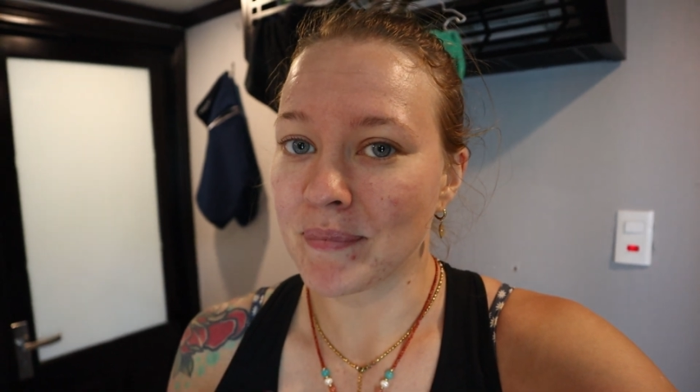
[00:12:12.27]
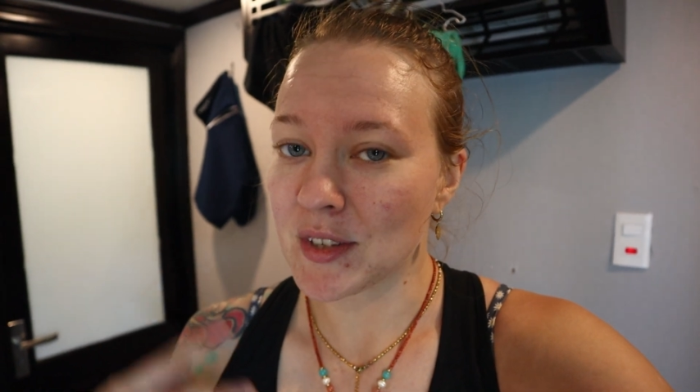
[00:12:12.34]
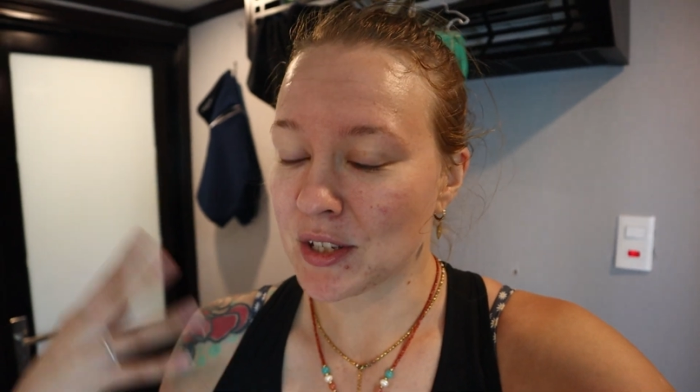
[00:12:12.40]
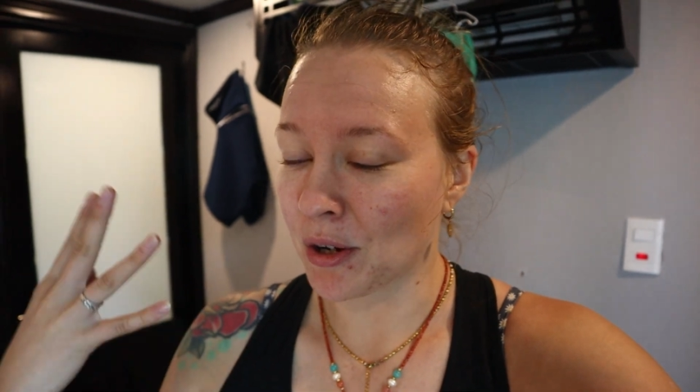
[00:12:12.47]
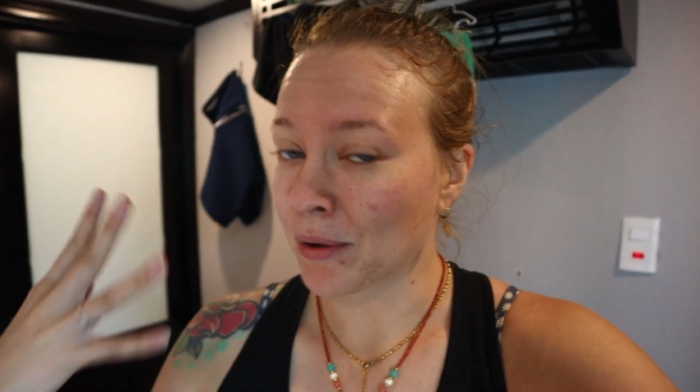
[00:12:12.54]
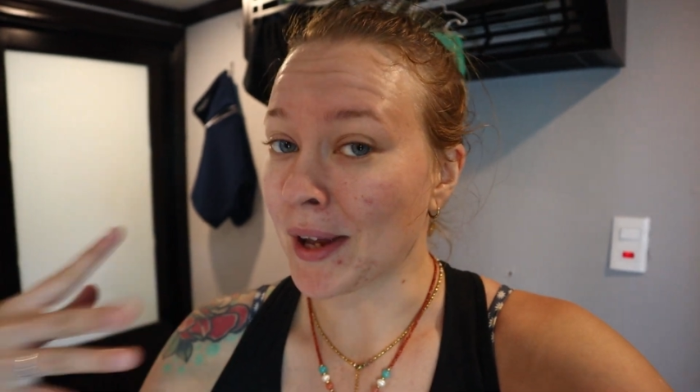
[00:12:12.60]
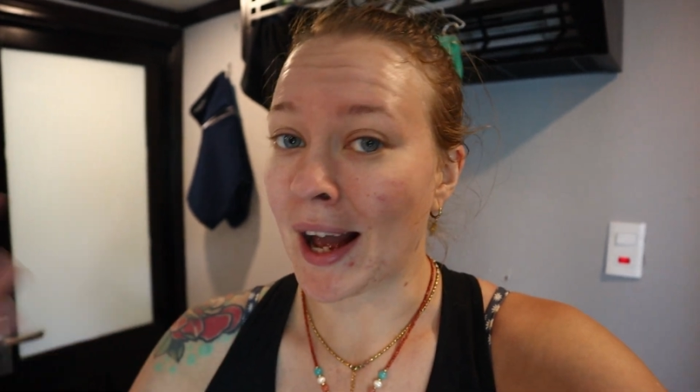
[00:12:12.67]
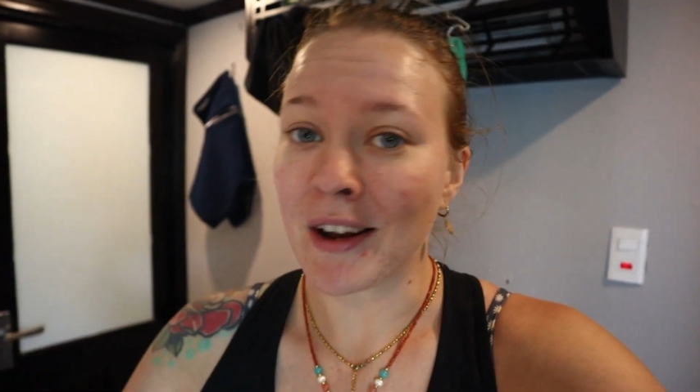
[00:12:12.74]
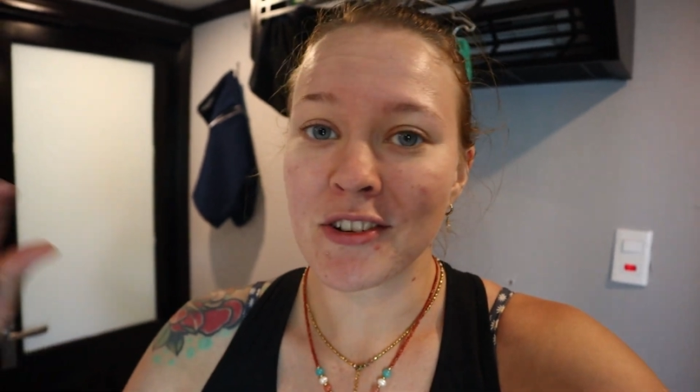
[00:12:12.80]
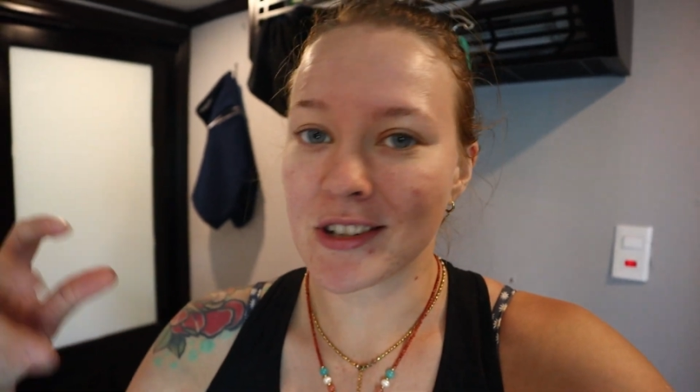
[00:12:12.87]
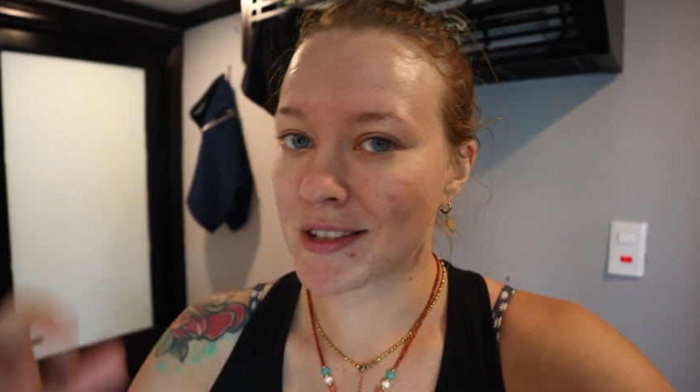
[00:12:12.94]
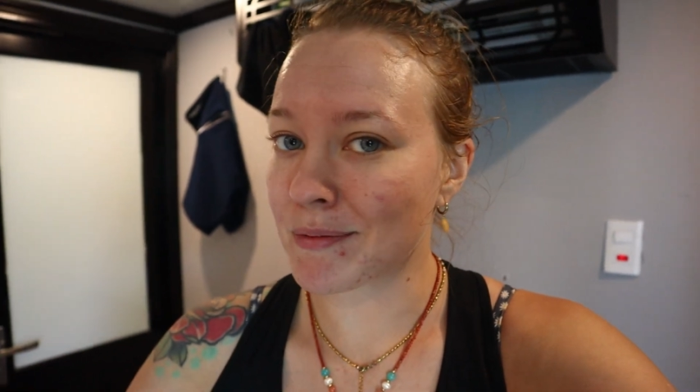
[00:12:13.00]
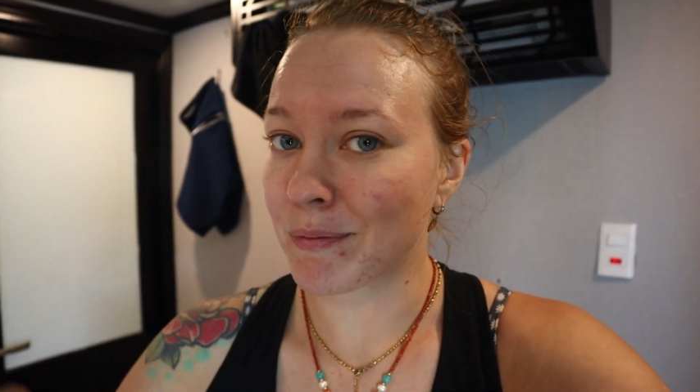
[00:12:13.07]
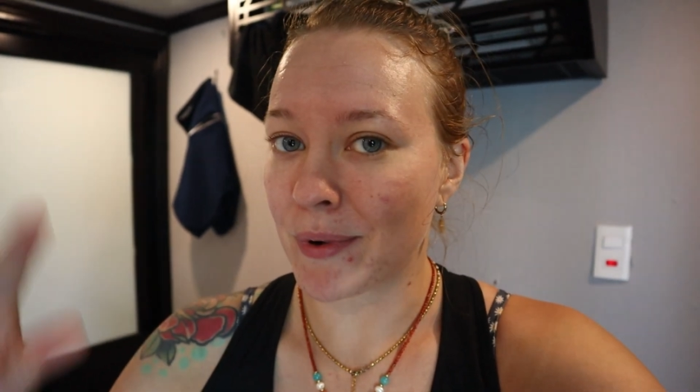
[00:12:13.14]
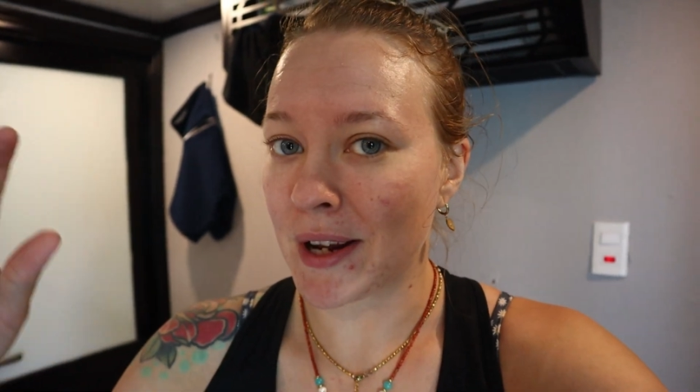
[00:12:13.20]
So yeah,
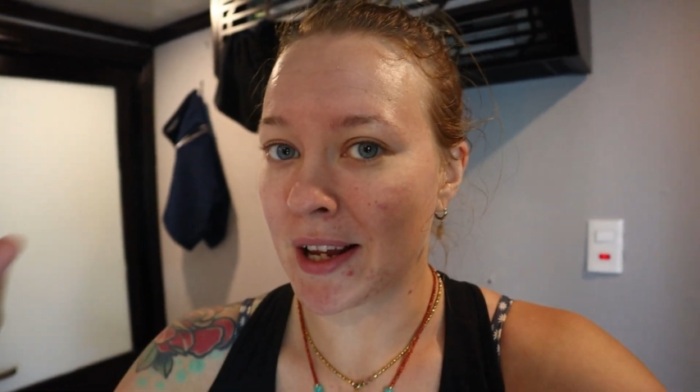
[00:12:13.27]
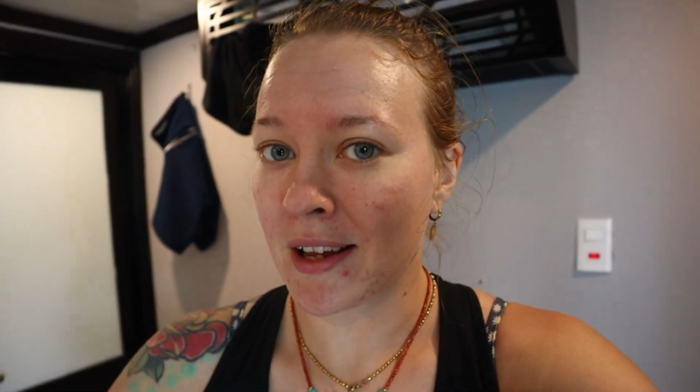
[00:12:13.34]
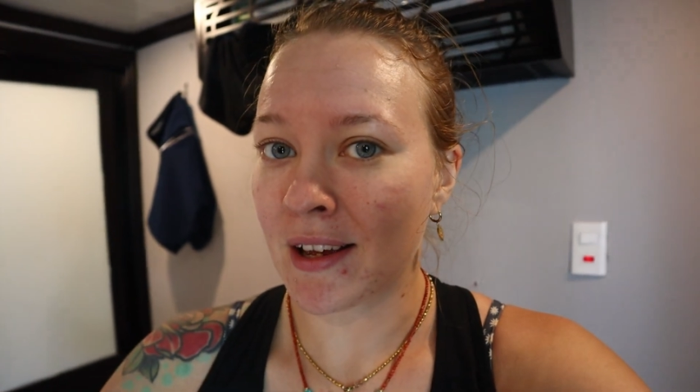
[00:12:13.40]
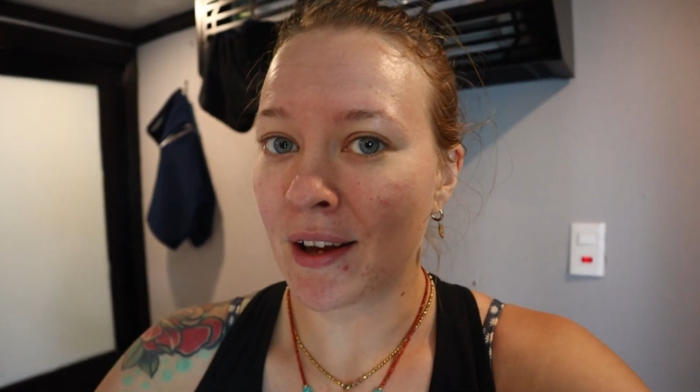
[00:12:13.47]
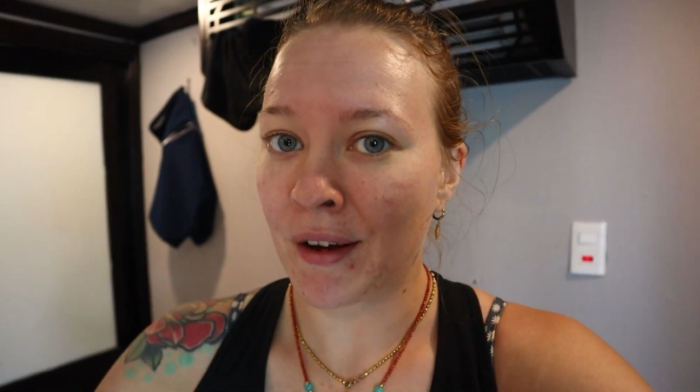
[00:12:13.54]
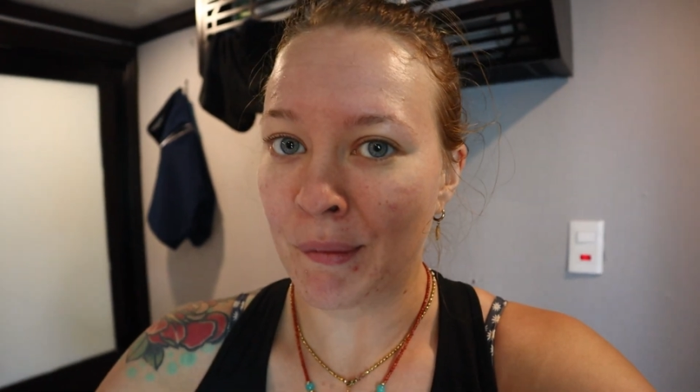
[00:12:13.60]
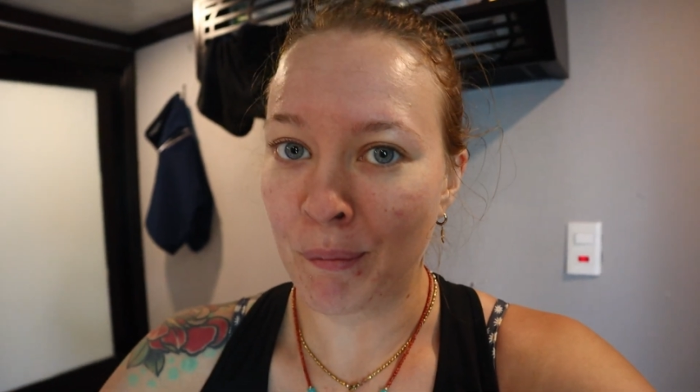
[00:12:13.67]
just bring